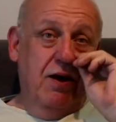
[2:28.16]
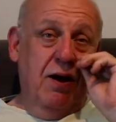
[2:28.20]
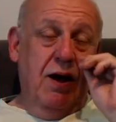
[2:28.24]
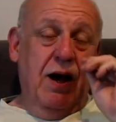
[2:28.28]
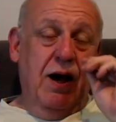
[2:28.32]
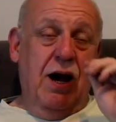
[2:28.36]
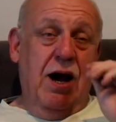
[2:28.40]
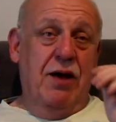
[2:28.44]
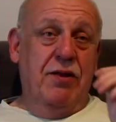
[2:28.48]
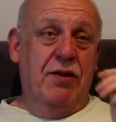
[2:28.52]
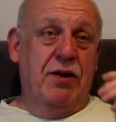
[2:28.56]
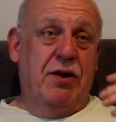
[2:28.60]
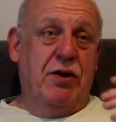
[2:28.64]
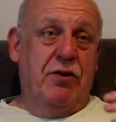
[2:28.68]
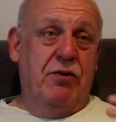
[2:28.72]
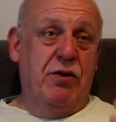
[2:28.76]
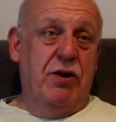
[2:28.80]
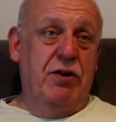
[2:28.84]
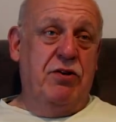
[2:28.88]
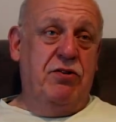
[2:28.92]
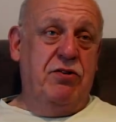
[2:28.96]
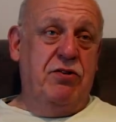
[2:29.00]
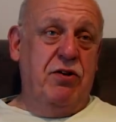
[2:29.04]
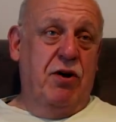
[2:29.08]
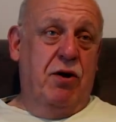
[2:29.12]
either
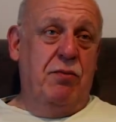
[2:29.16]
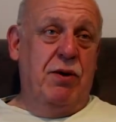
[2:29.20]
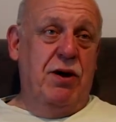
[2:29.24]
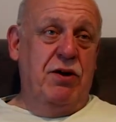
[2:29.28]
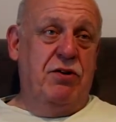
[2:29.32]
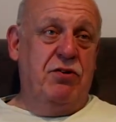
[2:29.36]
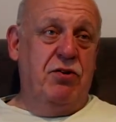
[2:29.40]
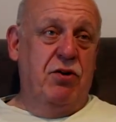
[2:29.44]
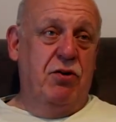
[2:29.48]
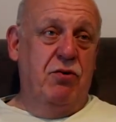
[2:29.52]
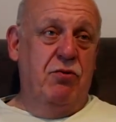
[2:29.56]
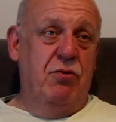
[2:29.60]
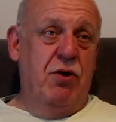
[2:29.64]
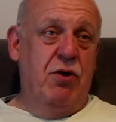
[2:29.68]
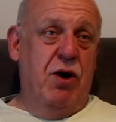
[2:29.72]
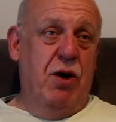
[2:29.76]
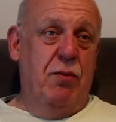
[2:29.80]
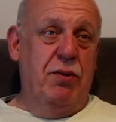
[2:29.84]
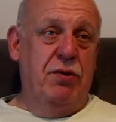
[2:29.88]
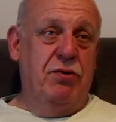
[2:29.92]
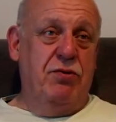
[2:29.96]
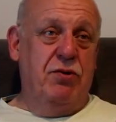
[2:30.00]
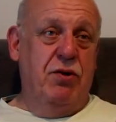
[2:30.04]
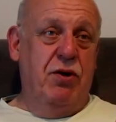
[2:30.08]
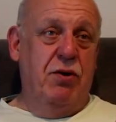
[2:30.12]
Chris or my son Rob
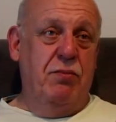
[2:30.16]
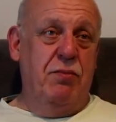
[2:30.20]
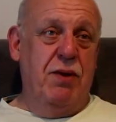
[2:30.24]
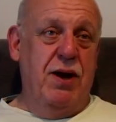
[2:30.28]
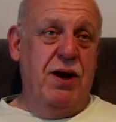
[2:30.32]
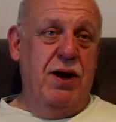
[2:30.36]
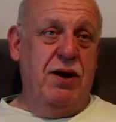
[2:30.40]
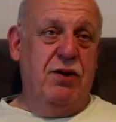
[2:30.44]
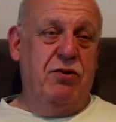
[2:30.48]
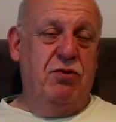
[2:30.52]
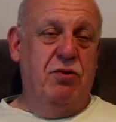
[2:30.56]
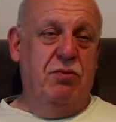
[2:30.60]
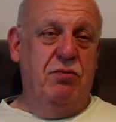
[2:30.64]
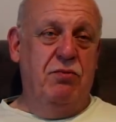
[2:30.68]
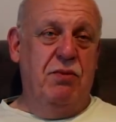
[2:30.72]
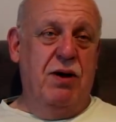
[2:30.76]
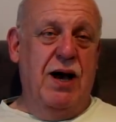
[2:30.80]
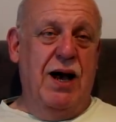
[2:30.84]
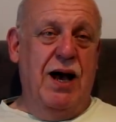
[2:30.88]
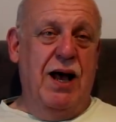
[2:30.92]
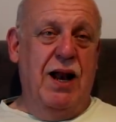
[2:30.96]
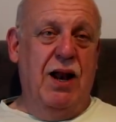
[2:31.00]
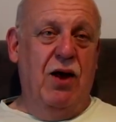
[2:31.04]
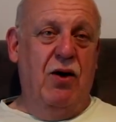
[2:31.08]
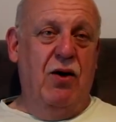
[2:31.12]
is going to make some
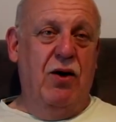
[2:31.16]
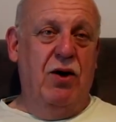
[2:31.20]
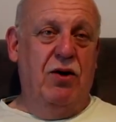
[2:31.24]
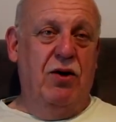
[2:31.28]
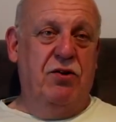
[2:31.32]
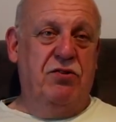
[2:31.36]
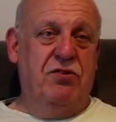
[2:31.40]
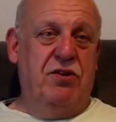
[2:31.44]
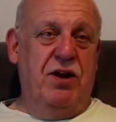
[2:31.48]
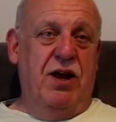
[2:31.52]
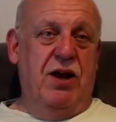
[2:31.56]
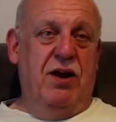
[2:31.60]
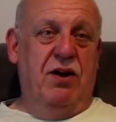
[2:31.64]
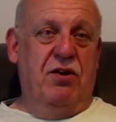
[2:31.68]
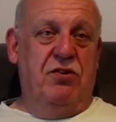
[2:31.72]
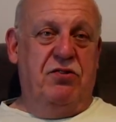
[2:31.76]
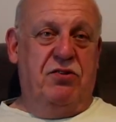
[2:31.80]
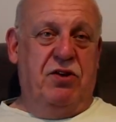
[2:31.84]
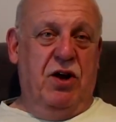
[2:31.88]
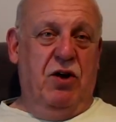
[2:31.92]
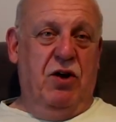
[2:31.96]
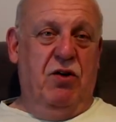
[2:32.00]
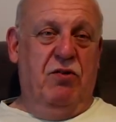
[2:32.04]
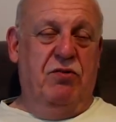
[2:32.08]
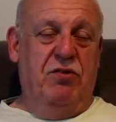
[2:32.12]
alloy or stainless
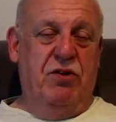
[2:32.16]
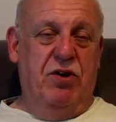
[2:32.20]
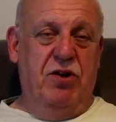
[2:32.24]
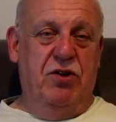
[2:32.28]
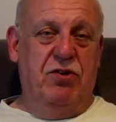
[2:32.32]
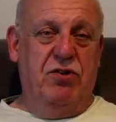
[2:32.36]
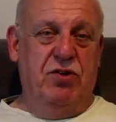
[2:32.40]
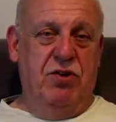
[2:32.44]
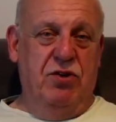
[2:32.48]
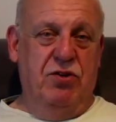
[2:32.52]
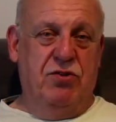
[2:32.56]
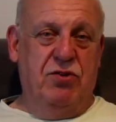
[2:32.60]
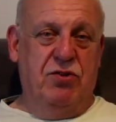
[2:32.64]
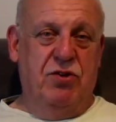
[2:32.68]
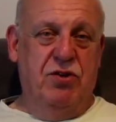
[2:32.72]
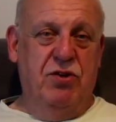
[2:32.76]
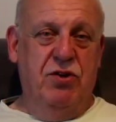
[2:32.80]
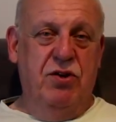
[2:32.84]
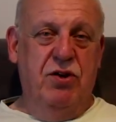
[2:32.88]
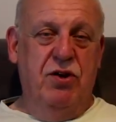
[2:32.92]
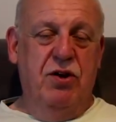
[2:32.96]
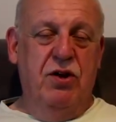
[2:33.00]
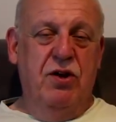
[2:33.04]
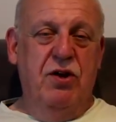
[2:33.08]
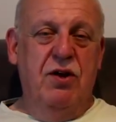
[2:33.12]
steel versions,
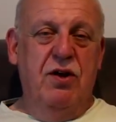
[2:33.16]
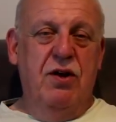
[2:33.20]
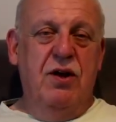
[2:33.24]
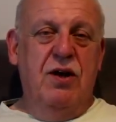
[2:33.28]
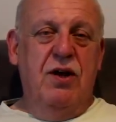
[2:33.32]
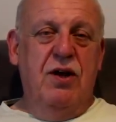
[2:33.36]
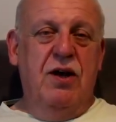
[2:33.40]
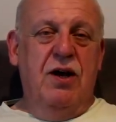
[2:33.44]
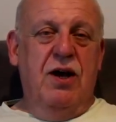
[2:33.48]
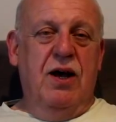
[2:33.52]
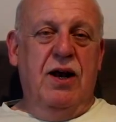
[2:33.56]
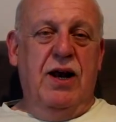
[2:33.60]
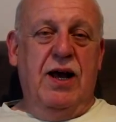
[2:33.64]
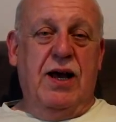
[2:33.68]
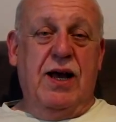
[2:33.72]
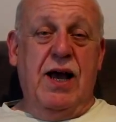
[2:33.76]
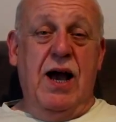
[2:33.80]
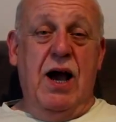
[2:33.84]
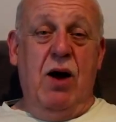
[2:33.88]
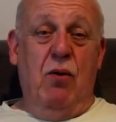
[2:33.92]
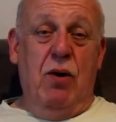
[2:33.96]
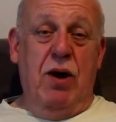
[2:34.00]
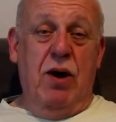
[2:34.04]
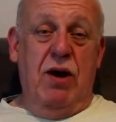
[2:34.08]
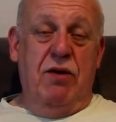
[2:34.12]
and I
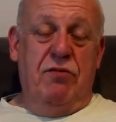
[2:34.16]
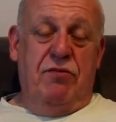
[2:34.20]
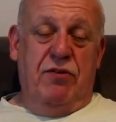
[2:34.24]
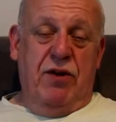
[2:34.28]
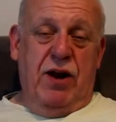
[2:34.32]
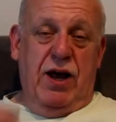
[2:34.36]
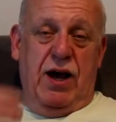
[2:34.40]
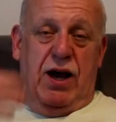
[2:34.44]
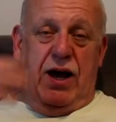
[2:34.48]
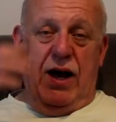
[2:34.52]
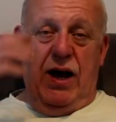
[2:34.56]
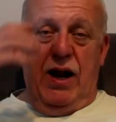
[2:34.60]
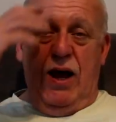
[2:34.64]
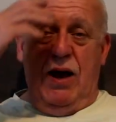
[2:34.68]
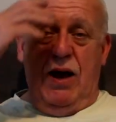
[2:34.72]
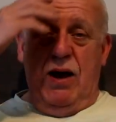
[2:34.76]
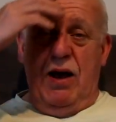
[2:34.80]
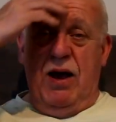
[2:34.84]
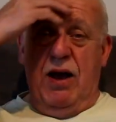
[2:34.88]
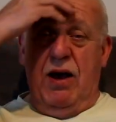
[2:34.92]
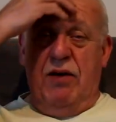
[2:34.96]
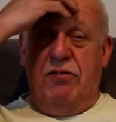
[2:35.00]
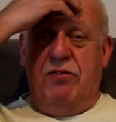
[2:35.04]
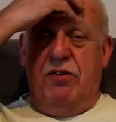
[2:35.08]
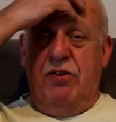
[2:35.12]
can't wait for that, and
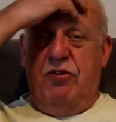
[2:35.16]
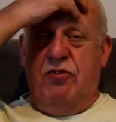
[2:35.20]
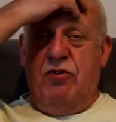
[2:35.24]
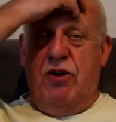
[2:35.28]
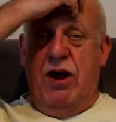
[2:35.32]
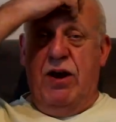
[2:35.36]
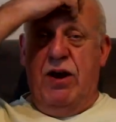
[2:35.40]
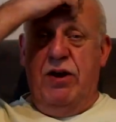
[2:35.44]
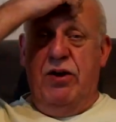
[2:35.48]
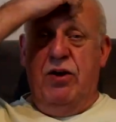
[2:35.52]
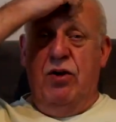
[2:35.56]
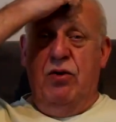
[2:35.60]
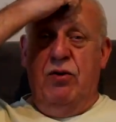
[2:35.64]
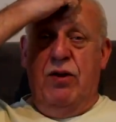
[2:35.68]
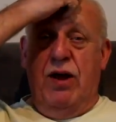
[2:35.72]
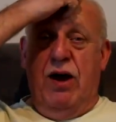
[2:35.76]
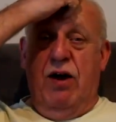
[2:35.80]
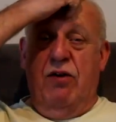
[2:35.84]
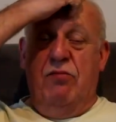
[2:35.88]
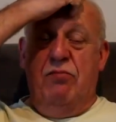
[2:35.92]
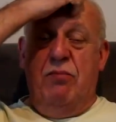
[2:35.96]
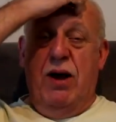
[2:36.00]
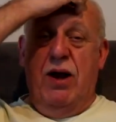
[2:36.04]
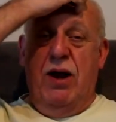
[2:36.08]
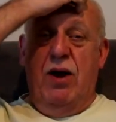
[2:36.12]
I have to try and do that
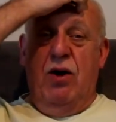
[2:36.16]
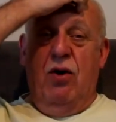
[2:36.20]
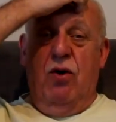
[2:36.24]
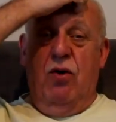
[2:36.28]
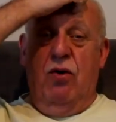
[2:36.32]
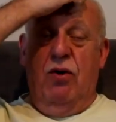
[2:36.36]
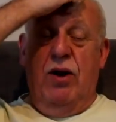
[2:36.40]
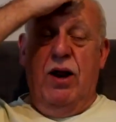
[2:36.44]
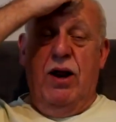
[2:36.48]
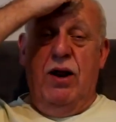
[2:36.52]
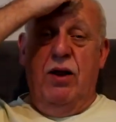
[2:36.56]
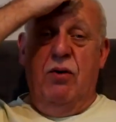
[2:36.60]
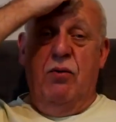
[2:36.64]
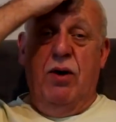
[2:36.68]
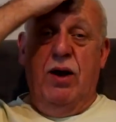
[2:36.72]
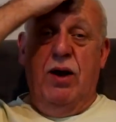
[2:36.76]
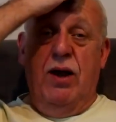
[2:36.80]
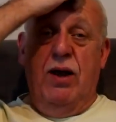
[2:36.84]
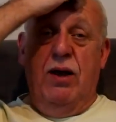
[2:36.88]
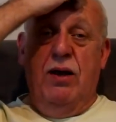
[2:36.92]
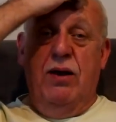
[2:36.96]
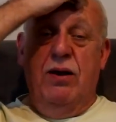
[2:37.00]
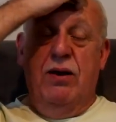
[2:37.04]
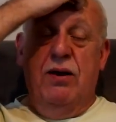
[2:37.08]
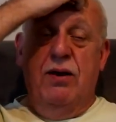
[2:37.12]
on my own
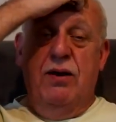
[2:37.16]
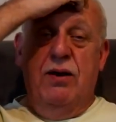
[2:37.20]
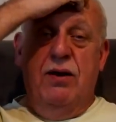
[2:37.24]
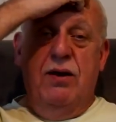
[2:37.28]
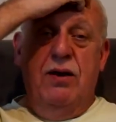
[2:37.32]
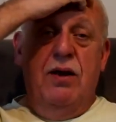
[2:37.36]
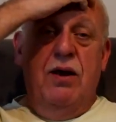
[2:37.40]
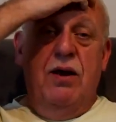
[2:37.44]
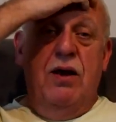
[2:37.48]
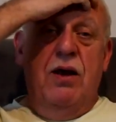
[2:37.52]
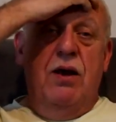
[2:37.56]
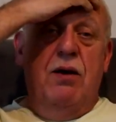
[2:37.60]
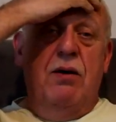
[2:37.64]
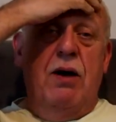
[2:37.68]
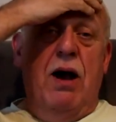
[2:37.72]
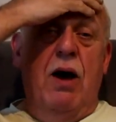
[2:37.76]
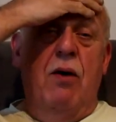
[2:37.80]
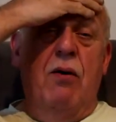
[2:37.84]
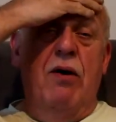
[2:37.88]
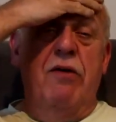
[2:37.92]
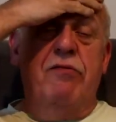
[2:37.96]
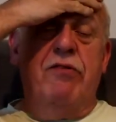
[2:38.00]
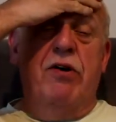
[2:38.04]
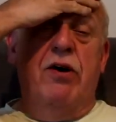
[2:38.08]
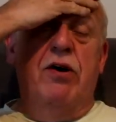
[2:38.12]
anyway.
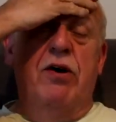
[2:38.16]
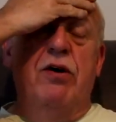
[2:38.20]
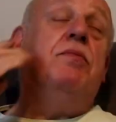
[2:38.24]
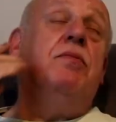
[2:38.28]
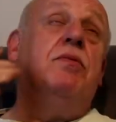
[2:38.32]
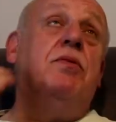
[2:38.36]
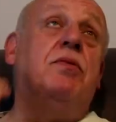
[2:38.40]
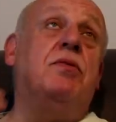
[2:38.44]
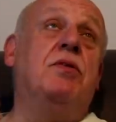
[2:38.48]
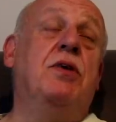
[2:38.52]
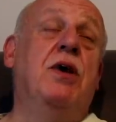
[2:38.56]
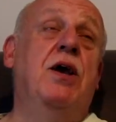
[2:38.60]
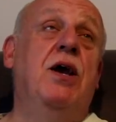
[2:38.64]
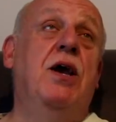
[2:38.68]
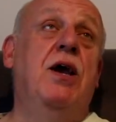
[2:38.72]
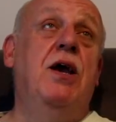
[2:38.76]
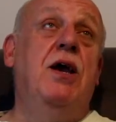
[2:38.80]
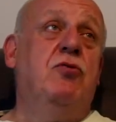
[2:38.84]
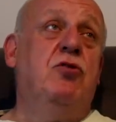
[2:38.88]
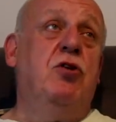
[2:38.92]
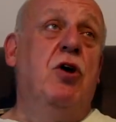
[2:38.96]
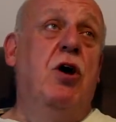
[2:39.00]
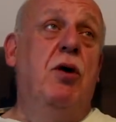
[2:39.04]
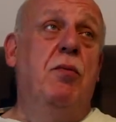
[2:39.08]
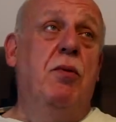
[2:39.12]
However,
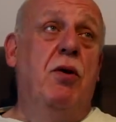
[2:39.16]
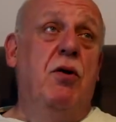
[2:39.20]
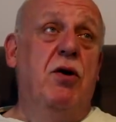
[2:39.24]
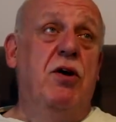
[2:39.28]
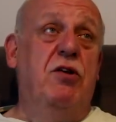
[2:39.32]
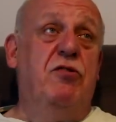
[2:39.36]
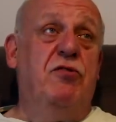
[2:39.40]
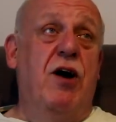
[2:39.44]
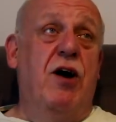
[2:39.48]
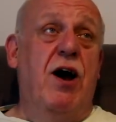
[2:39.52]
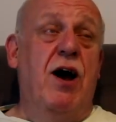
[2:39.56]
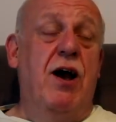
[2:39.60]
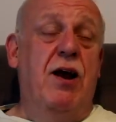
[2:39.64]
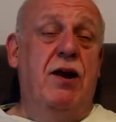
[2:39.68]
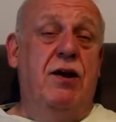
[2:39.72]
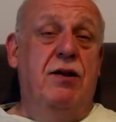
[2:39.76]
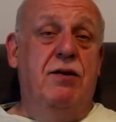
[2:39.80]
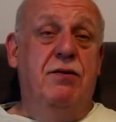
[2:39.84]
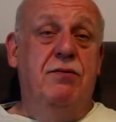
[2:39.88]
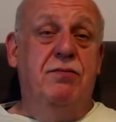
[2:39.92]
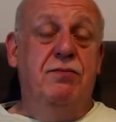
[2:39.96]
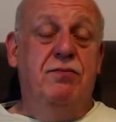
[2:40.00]
the turbo is fine,